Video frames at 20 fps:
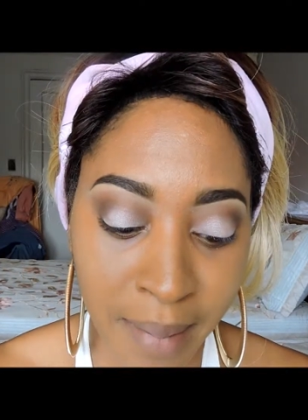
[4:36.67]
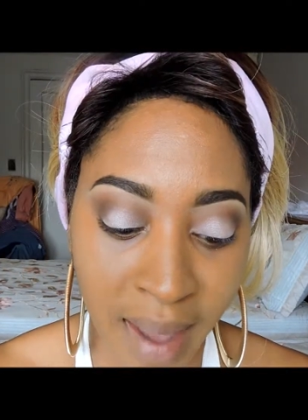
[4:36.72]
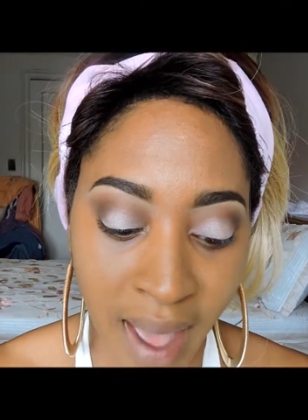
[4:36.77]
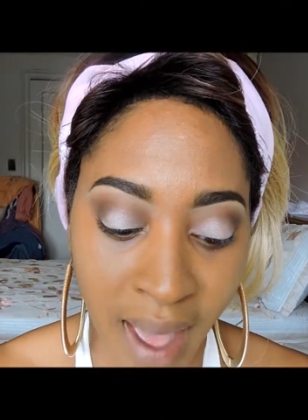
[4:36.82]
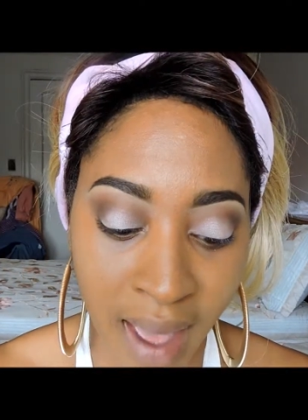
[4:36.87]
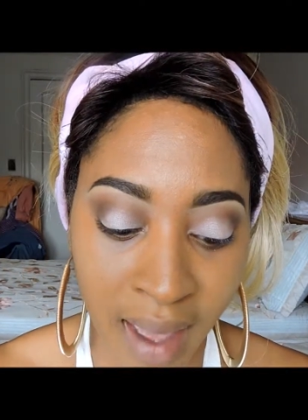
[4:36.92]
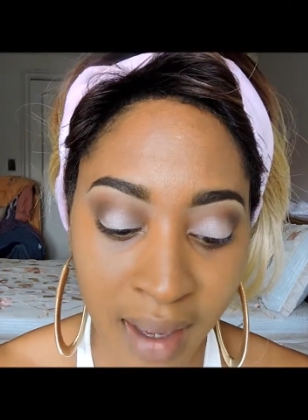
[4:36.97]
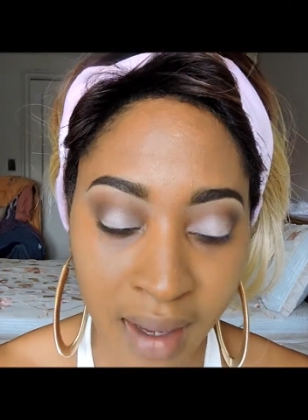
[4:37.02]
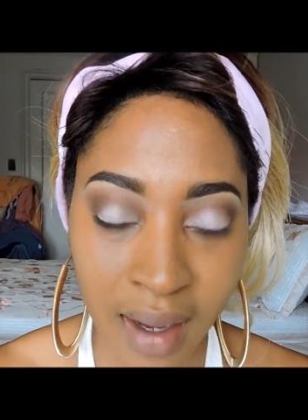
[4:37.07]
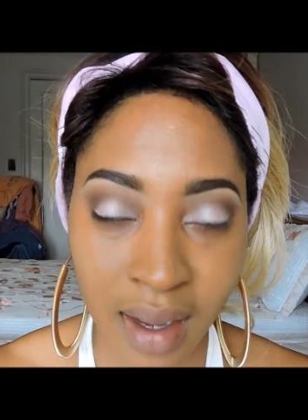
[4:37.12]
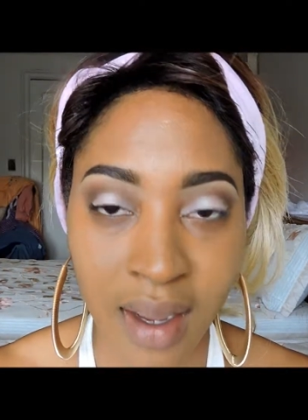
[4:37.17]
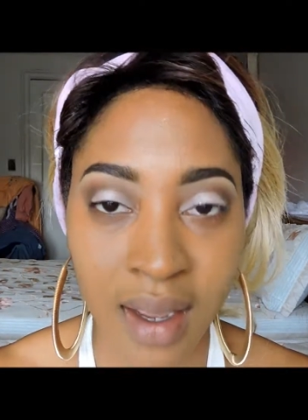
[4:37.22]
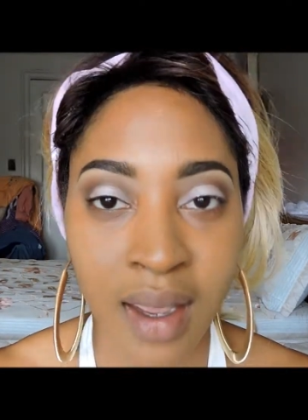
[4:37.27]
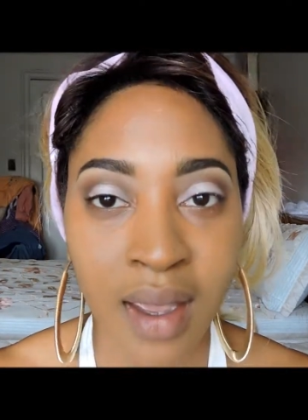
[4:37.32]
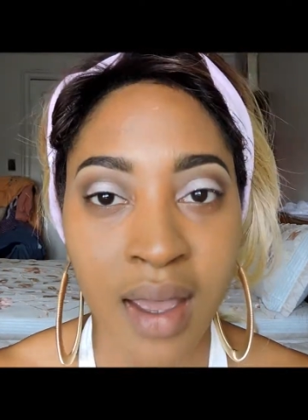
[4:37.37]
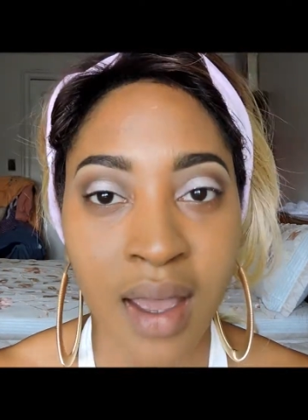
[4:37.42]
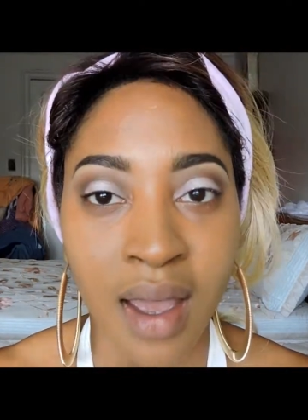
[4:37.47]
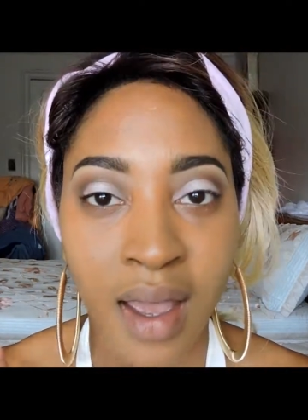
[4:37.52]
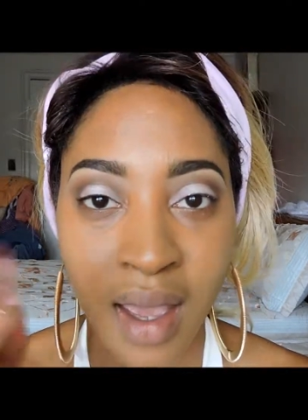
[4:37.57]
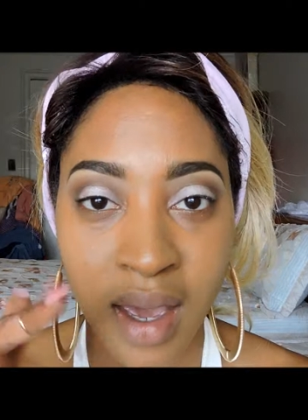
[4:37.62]
MAC,
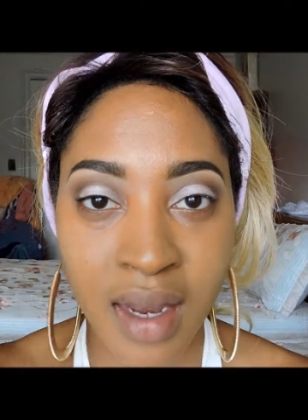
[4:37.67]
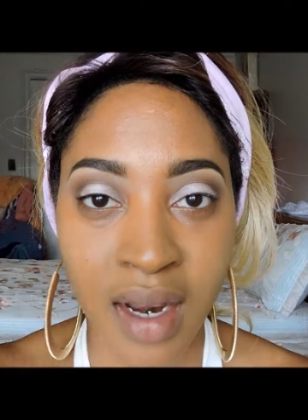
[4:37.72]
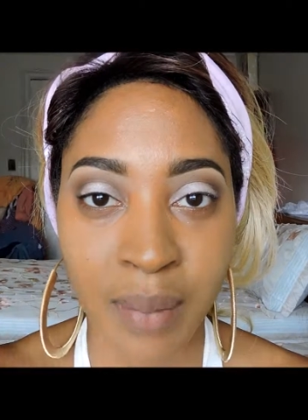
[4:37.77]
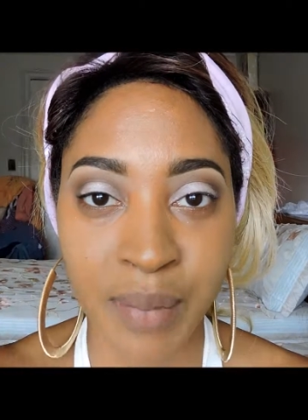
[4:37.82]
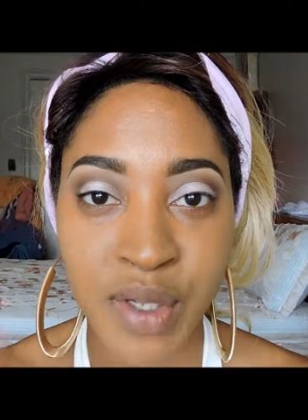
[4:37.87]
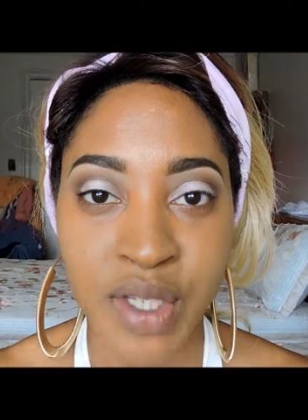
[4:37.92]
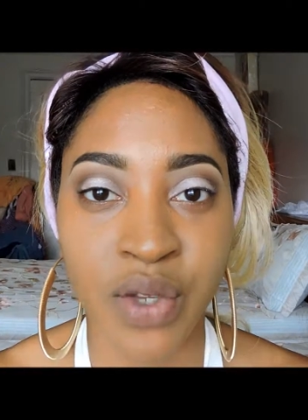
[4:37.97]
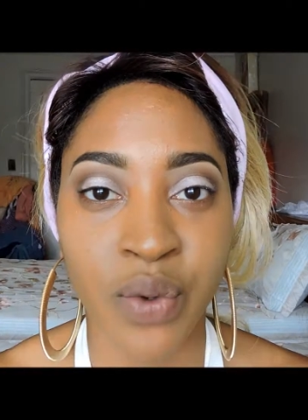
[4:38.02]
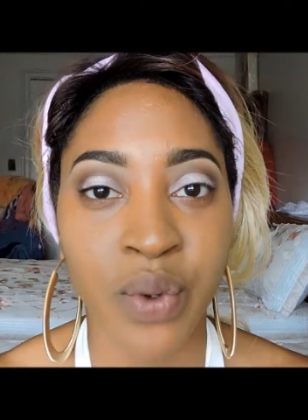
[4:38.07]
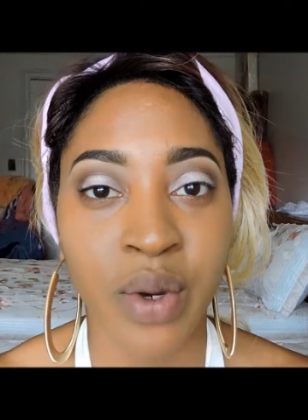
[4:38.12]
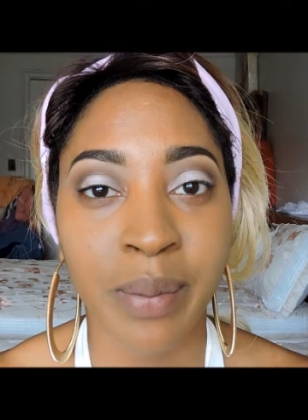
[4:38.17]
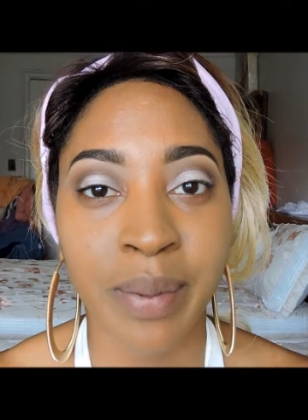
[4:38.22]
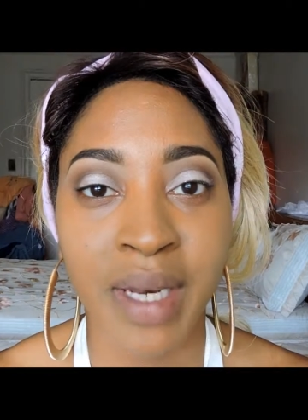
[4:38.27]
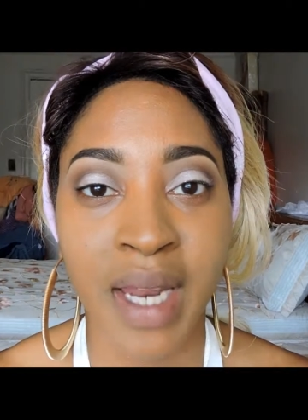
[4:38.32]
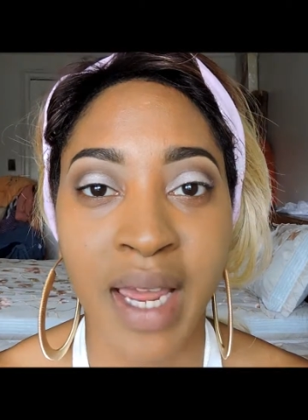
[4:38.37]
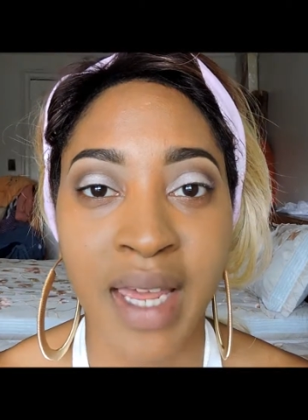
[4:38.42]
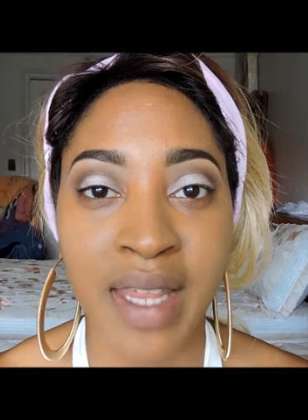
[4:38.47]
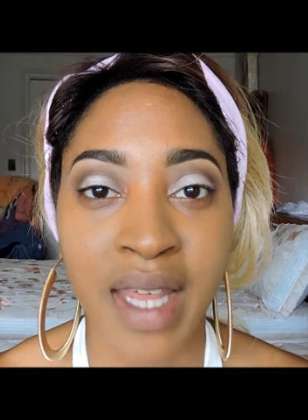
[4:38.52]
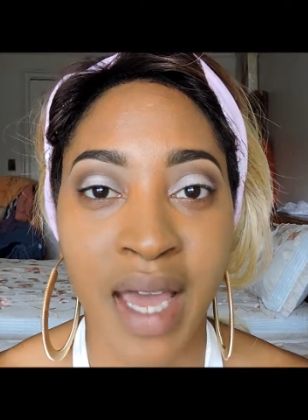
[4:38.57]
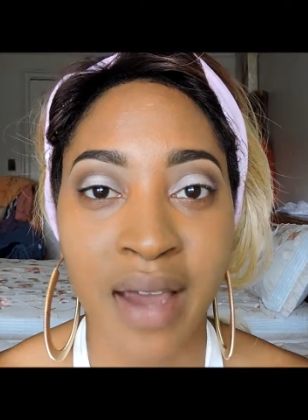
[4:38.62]
and I'm just gonna
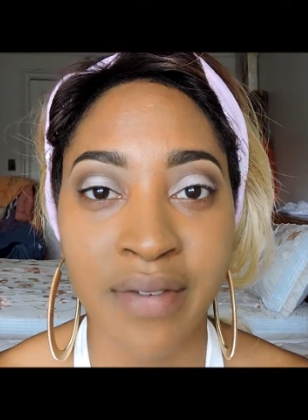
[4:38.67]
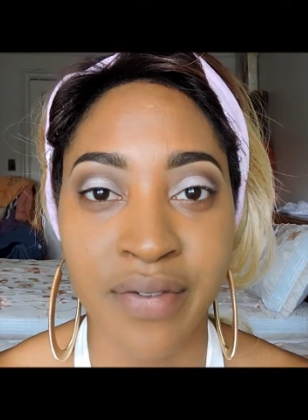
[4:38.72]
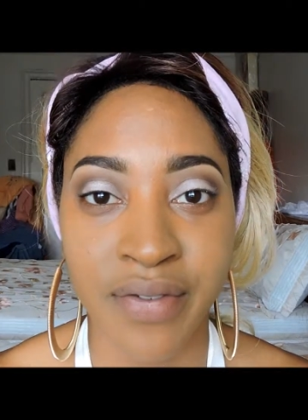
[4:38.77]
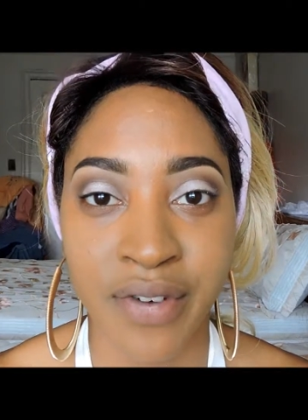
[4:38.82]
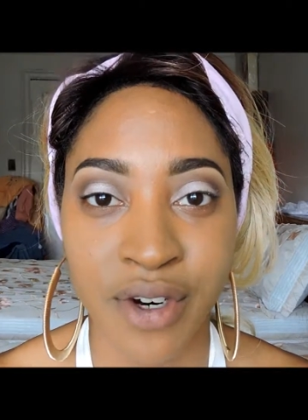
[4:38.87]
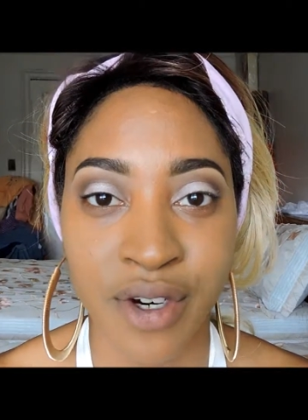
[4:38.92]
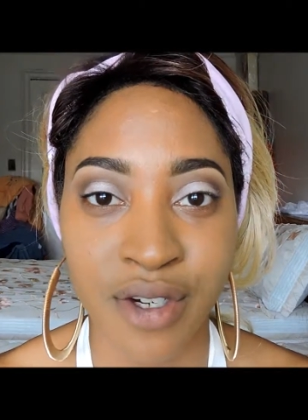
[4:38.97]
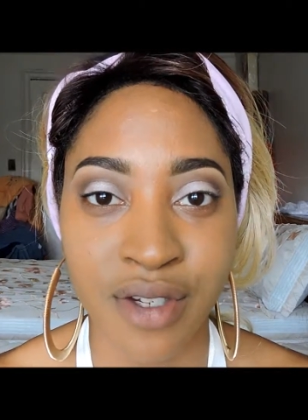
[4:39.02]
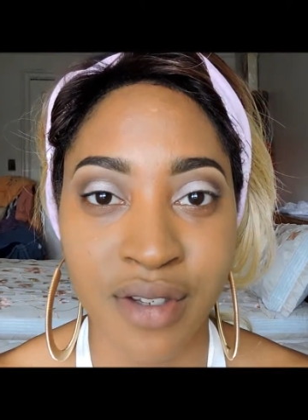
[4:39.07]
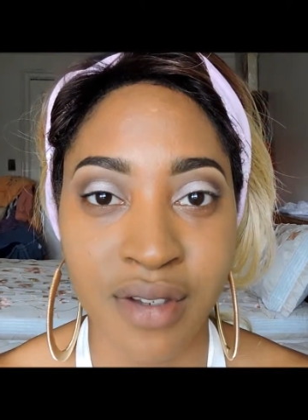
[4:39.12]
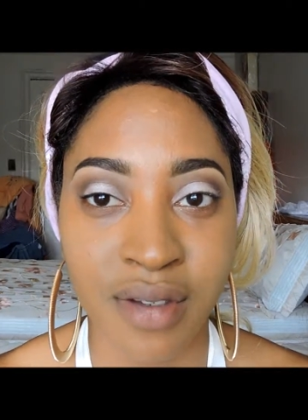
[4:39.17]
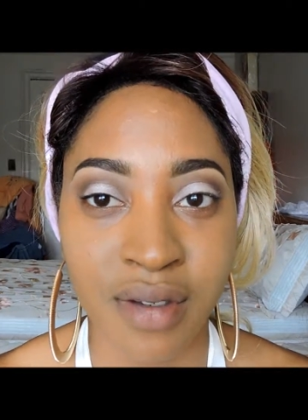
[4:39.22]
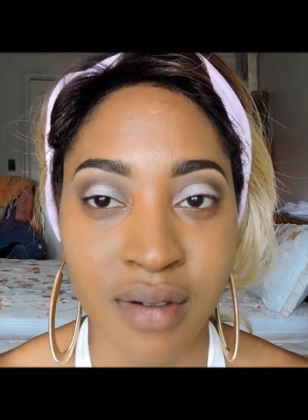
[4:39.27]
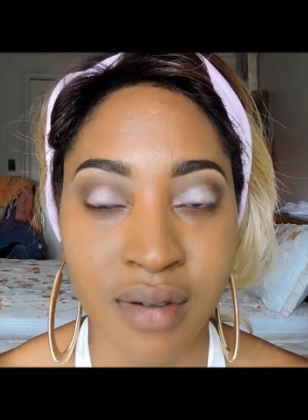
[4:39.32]
apply that first.